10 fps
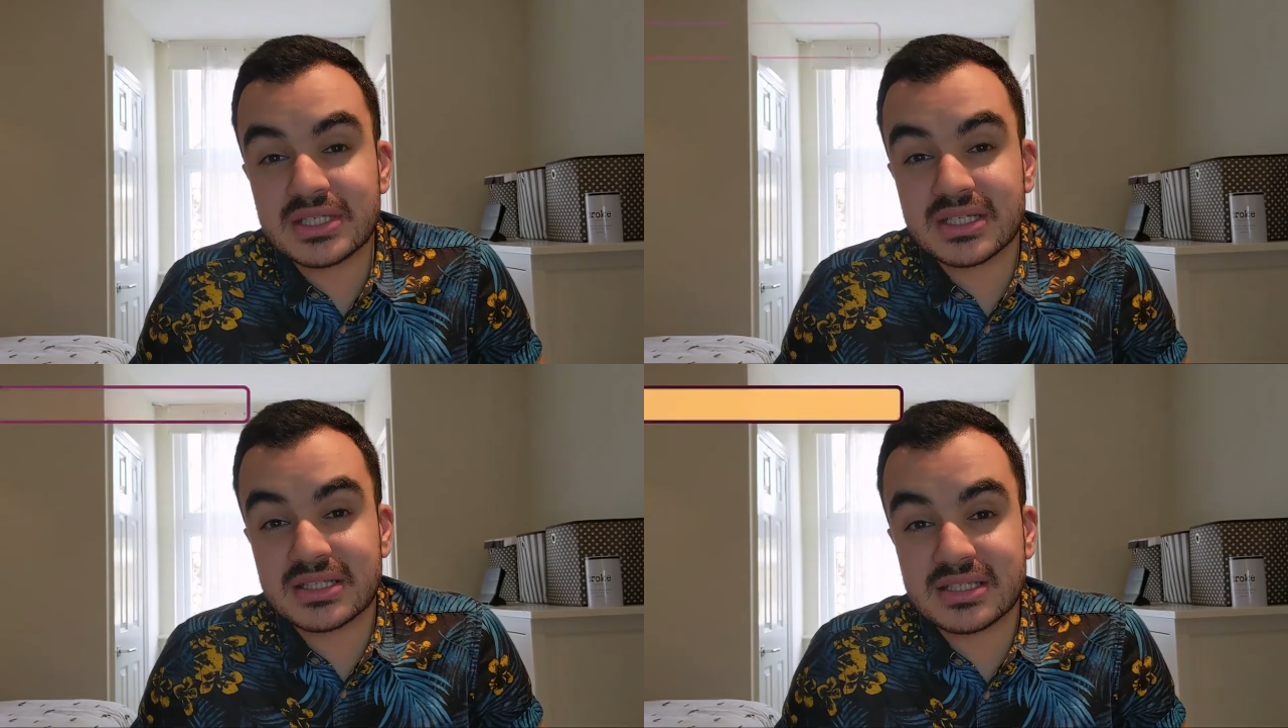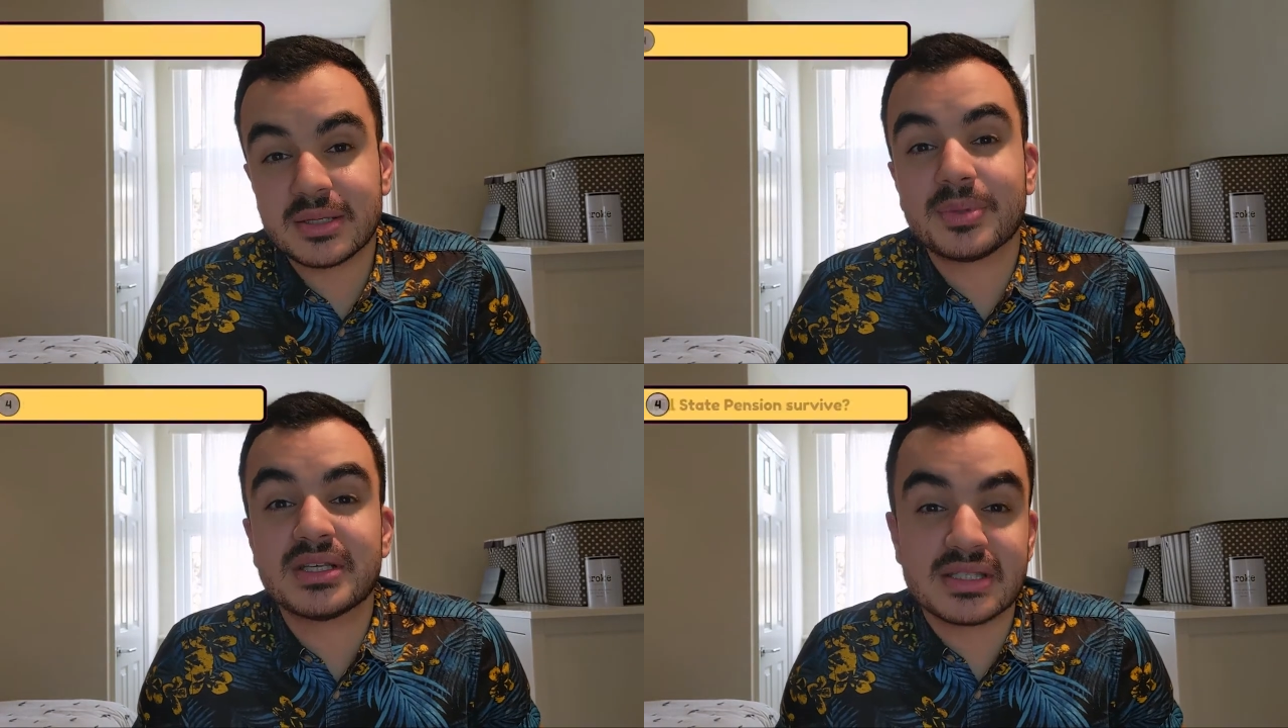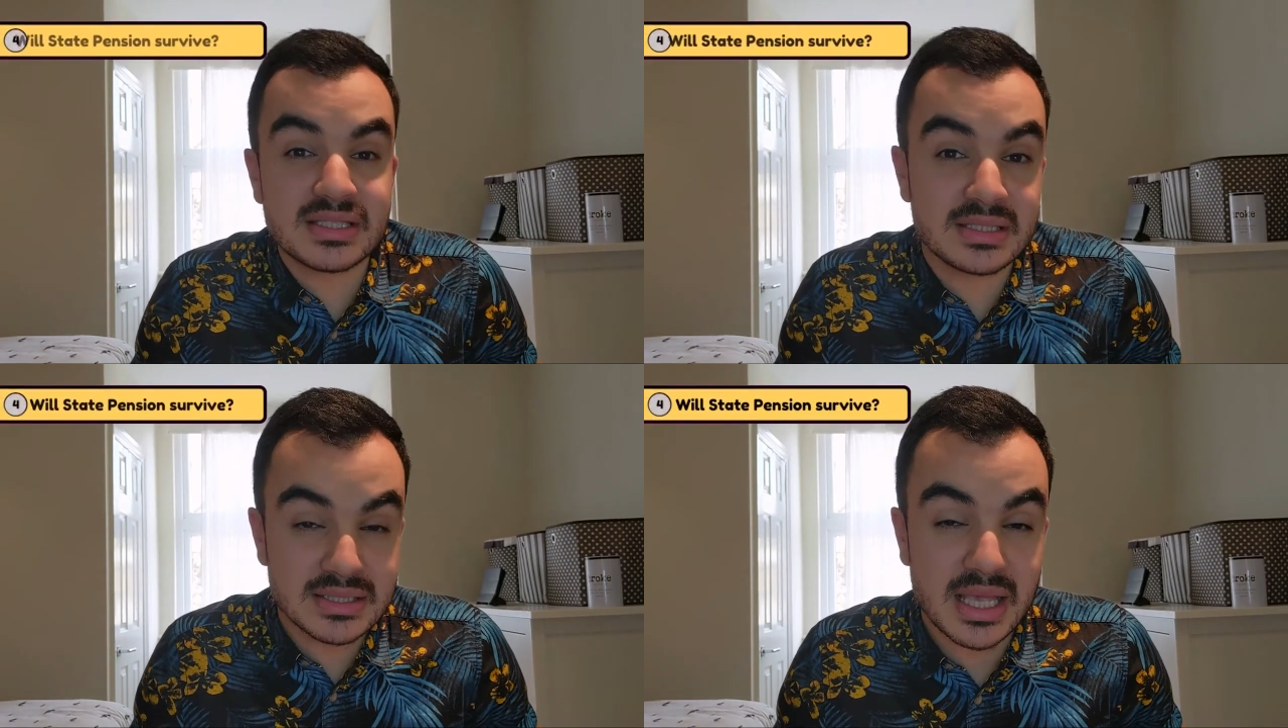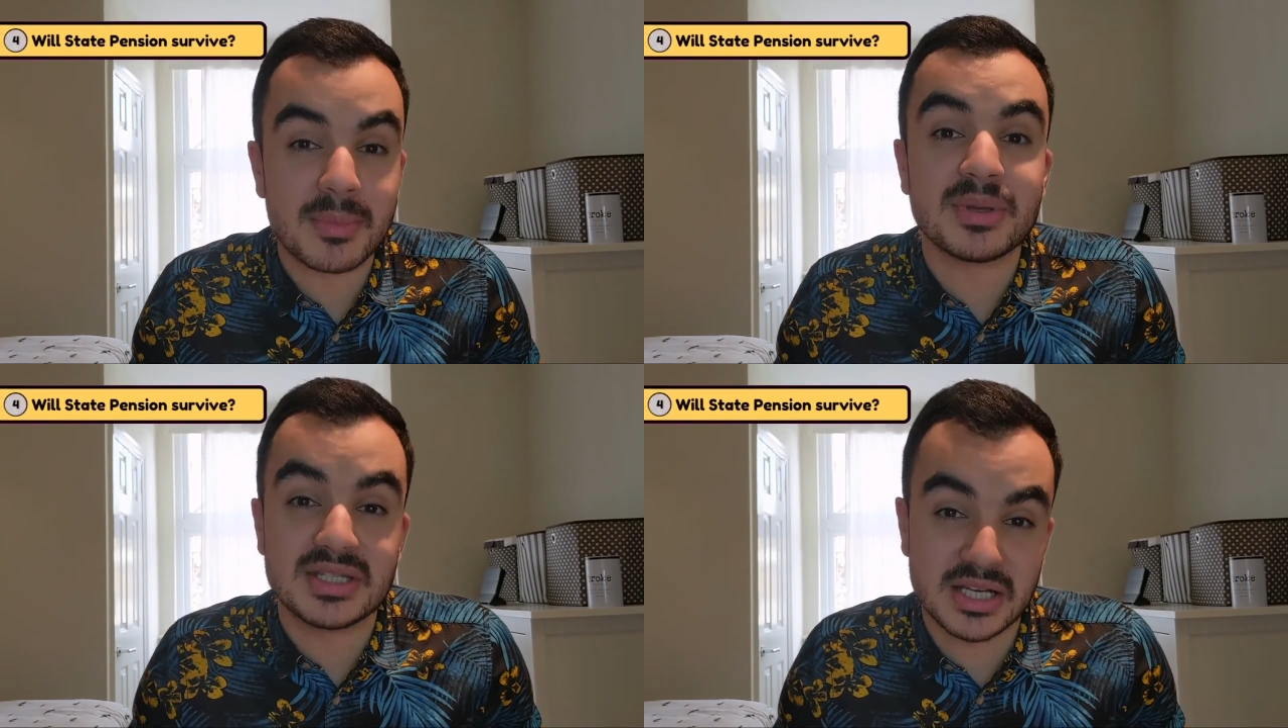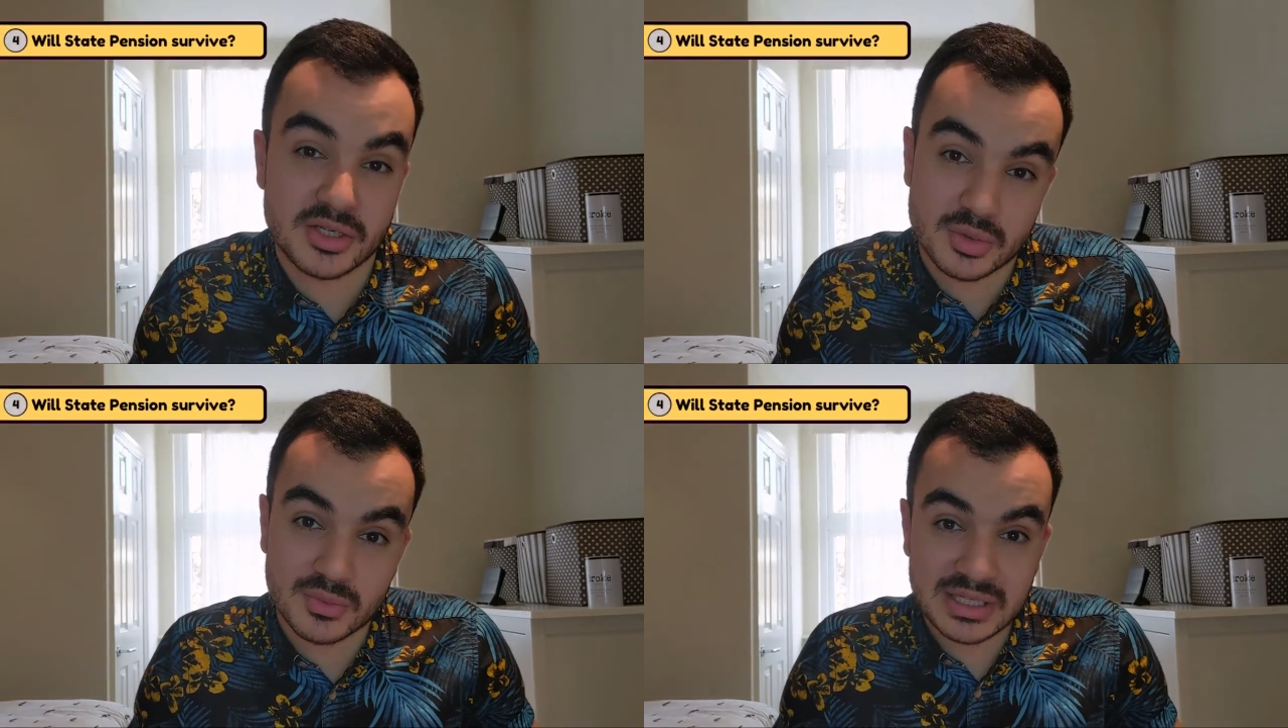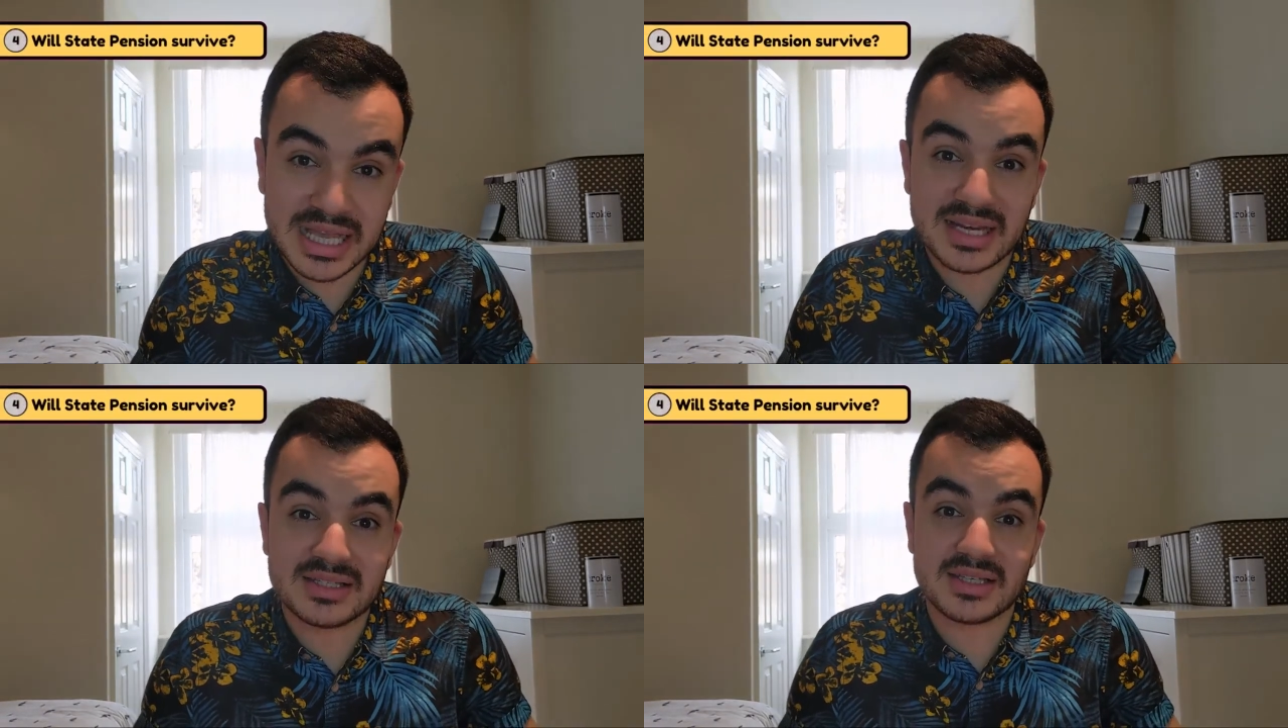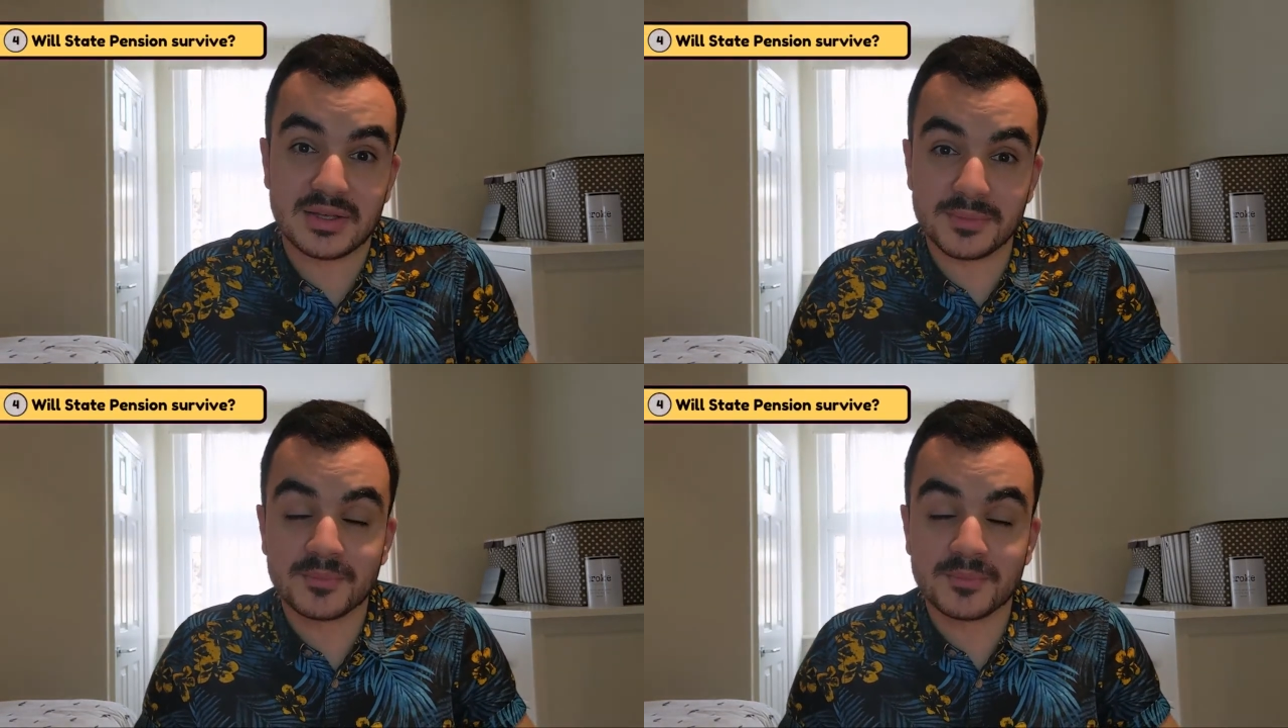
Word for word: to consider because this is a potential reality.